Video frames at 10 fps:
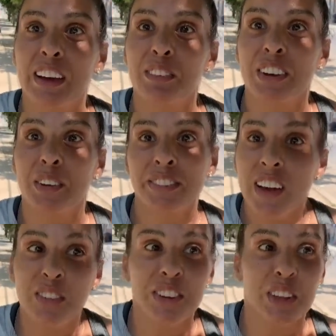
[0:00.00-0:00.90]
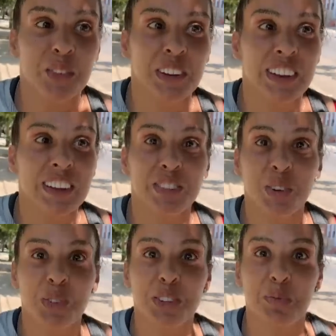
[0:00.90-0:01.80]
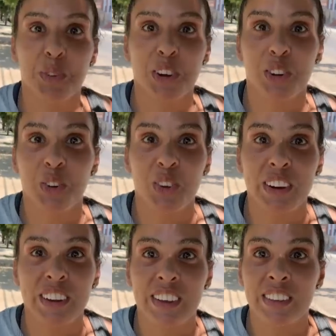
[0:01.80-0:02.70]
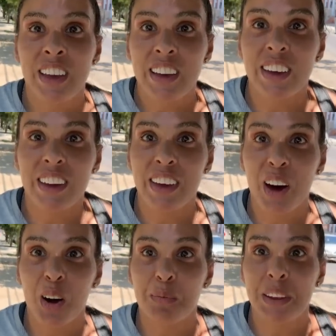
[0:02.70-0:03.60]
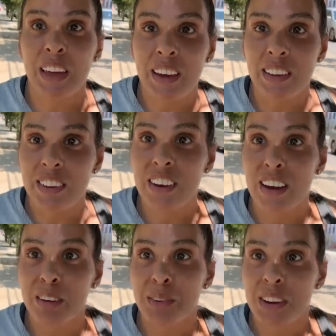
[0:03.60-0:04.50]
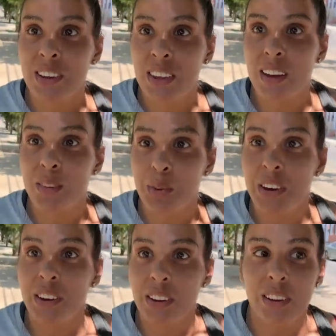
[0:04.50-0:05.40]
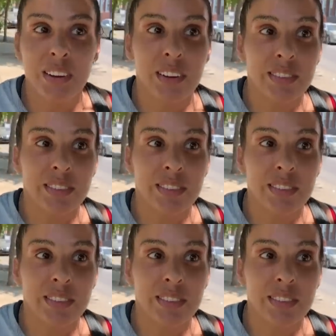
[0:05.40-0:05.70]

giving us everything we need so what's the point of going mm-hmm. and getting help and like you know what i mean like we good